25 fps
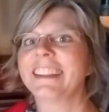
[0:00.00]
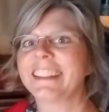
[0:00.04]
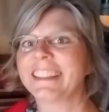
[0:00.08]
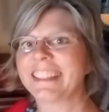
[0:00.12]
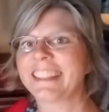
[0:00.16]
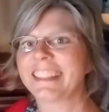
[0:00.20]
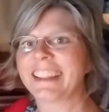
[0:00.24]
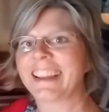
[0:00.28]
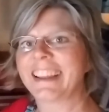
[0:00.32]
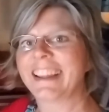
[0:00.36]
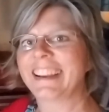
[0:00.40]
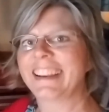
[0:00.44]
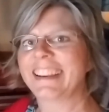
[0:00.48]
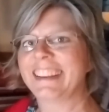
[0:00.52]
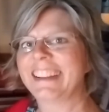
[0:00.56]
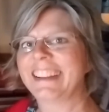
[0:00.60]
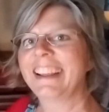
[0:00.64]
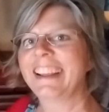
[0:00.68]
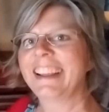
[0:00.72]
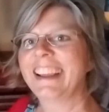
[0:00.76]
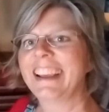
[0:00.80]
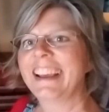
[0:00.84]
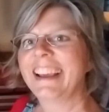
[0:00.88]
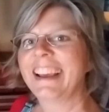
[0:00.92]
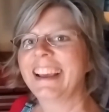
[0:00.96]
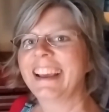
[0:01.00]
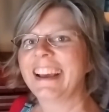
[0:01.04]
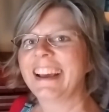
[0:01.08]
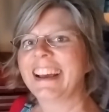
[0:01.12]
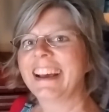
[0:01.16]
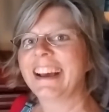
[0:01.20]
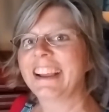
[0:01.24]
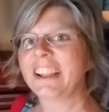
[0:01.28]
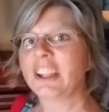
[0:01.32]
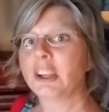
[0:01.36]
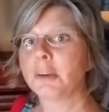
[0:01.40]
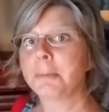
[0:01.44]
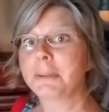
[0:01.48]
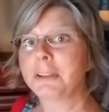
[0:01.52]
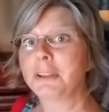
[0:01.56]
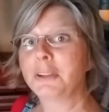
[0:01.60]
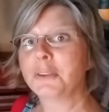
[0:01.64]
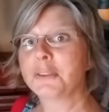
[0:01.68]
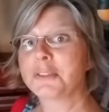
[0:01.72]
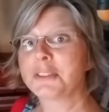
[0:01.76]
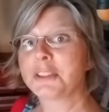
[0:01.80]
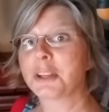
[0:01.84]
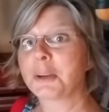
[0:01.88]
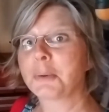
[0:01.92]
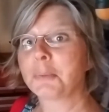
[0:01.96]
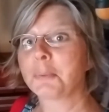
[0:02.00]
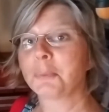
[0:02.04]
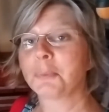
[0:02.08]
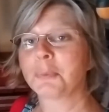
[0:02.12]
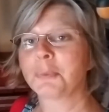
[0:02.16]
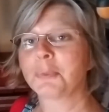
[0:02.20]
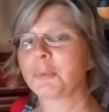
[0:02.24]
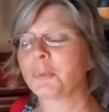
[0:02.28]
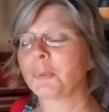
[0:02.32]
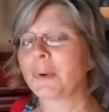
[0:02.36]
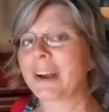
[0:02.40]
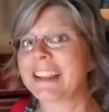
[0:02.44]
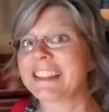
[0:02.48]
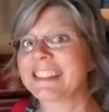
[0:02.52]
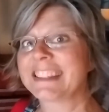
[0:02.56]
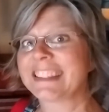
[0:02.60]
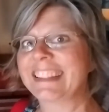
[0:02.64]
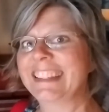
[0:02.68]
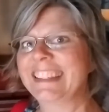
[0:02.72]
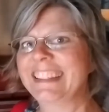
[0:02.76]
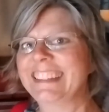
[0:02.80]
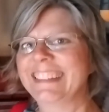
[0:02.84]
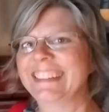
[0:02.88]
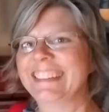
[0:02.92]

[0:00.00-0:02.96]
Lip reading: then you'll be using them wisely.